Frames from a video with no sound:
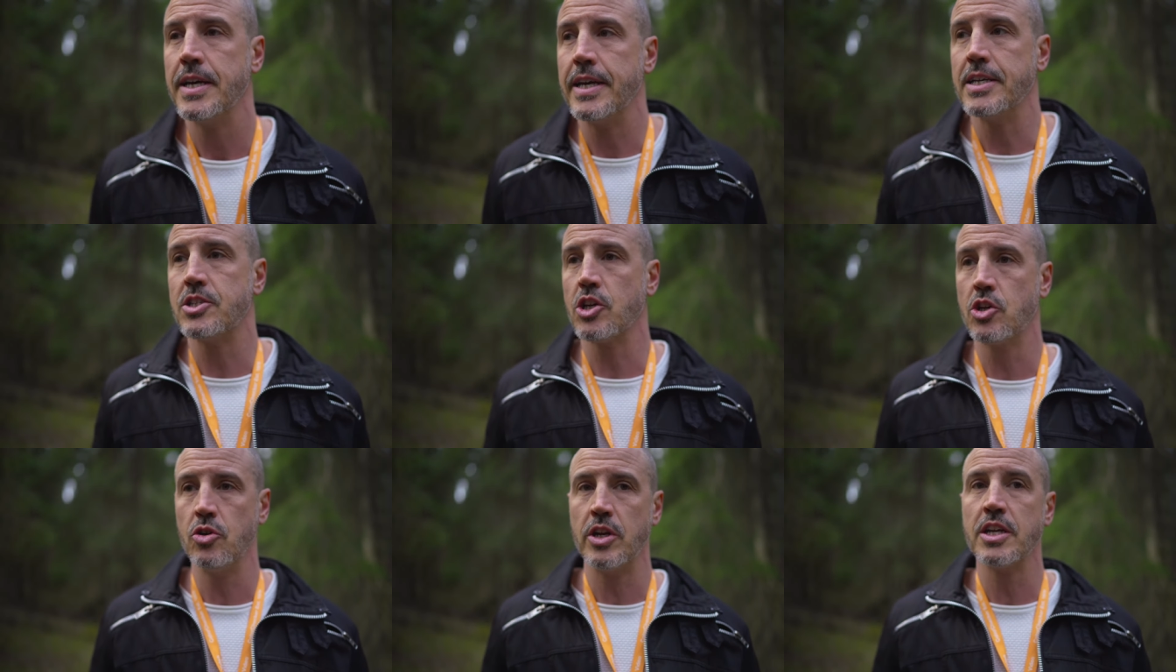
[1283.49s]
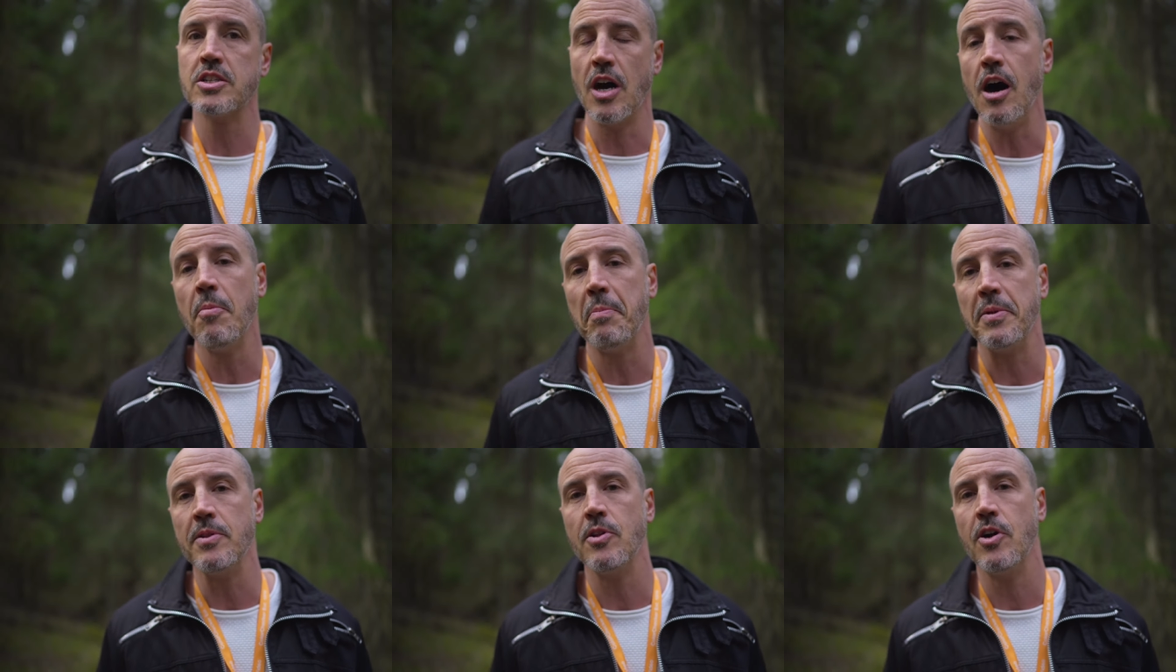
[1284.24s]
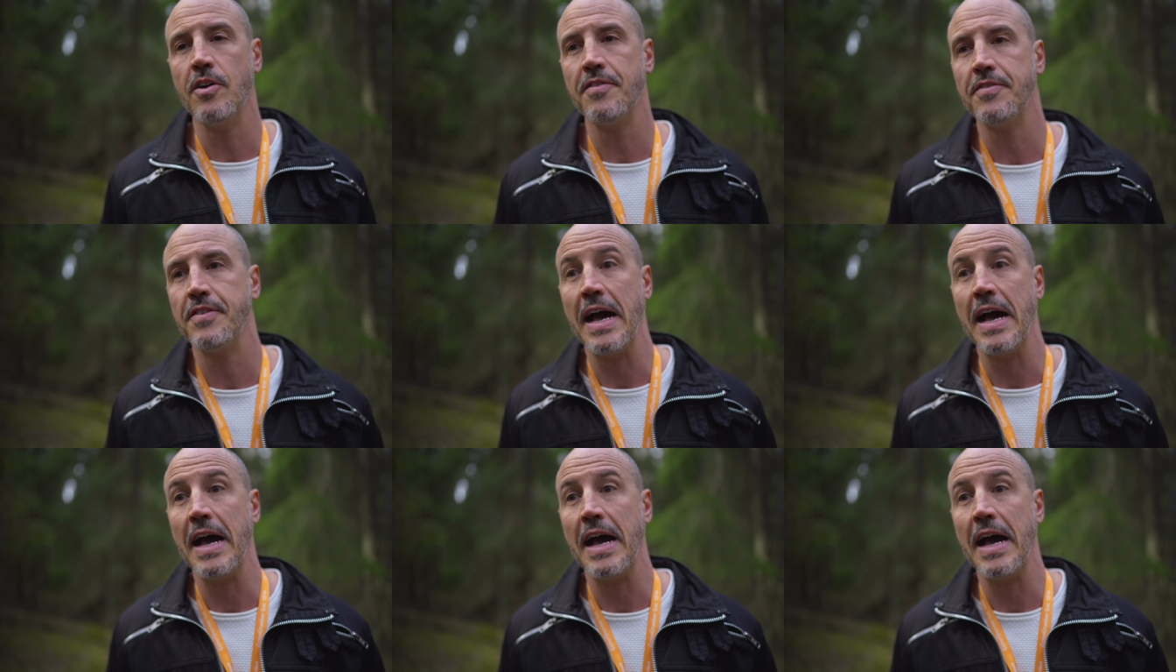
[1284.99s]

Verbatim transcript: is a good example of